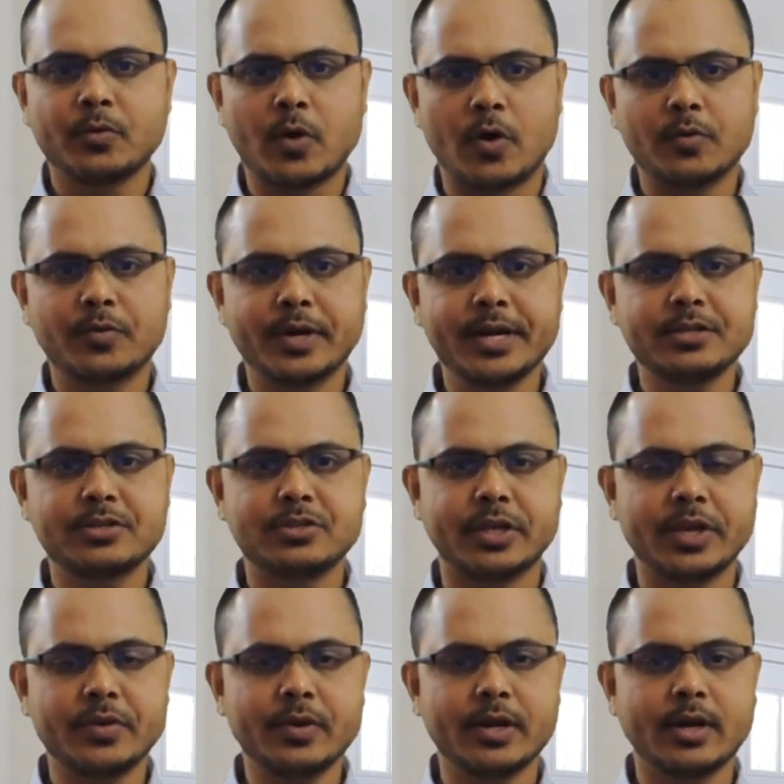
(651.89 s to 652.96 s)
concrete,
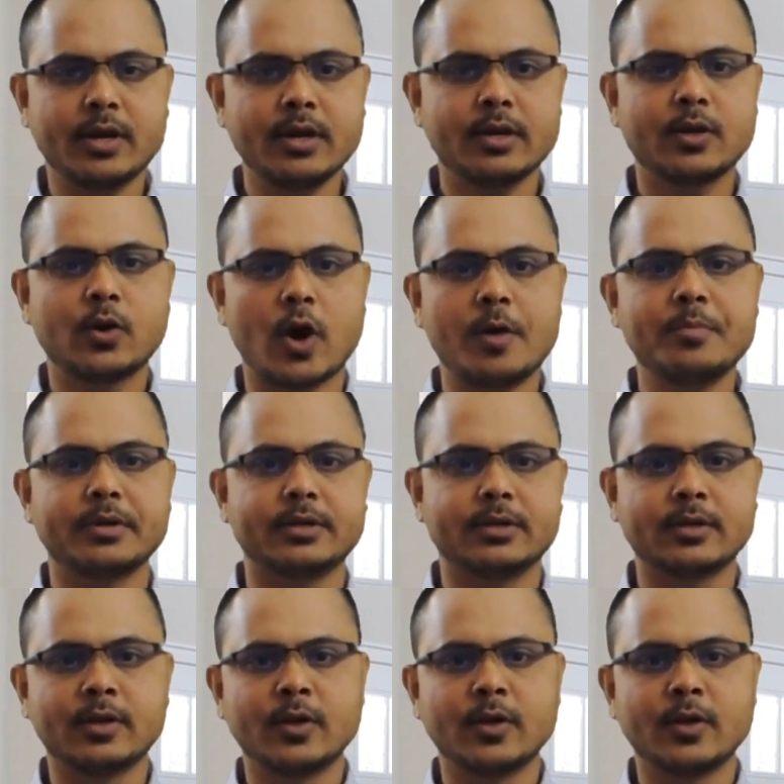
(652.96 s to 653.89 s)
singular, common,